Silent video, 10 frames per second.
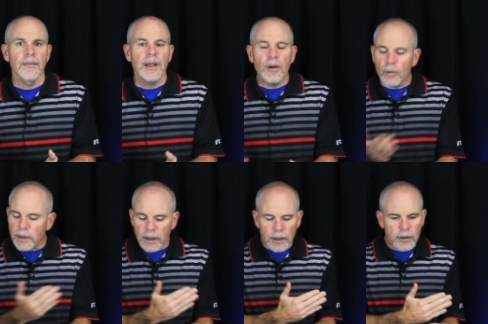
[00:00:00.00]
They were
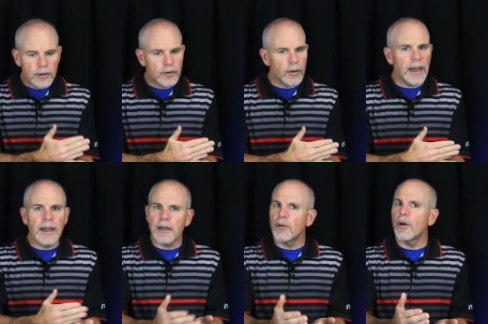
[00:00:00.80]
really great
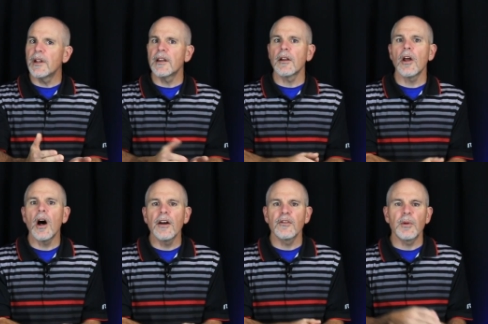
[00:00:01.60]
at quoting the
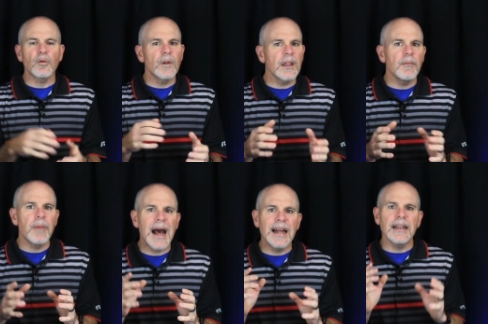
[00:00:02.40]
laws, but really
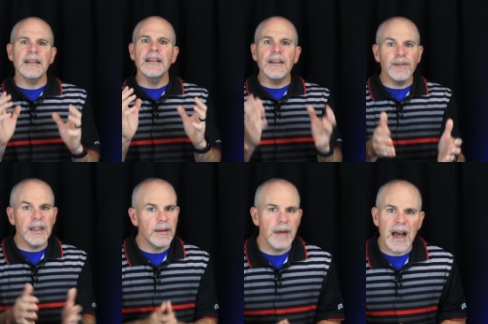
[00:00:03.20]
bad at
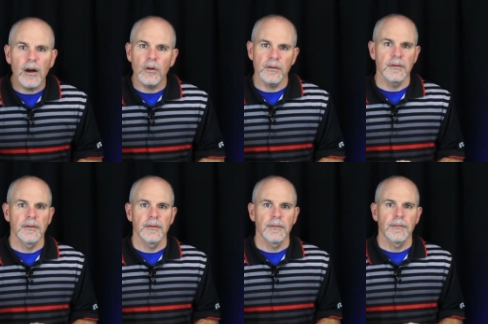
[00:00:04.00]
living them out.
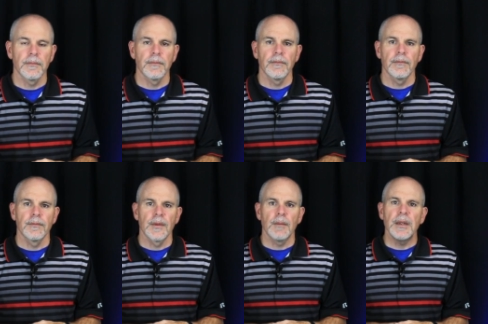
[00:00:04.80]

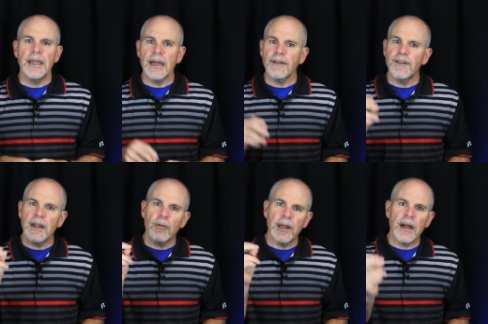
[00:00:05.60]
But yet, if
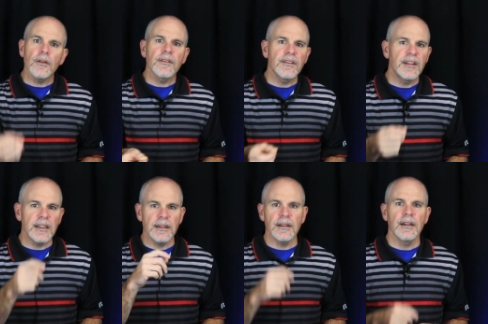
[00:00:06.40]
anyone else
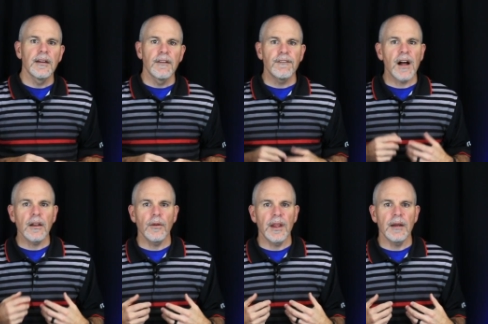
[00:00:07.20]
didn't
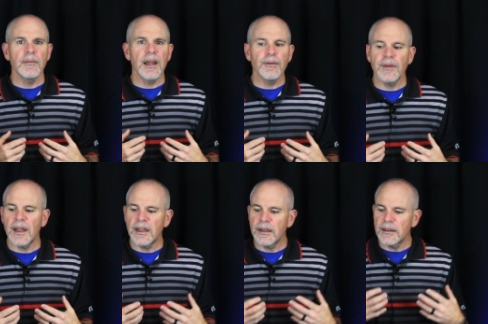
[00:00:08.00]
follow them, they,
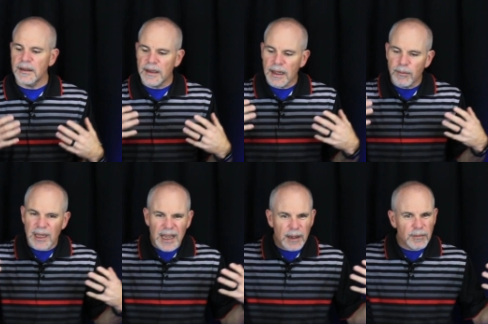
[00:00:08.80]
they, they,
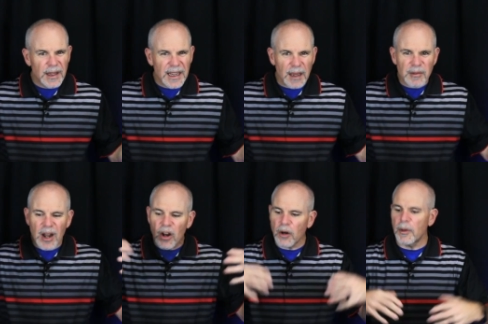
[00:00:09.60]
became, they came
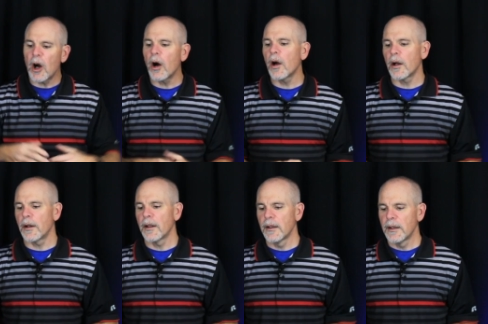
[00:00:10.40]
down on them hard.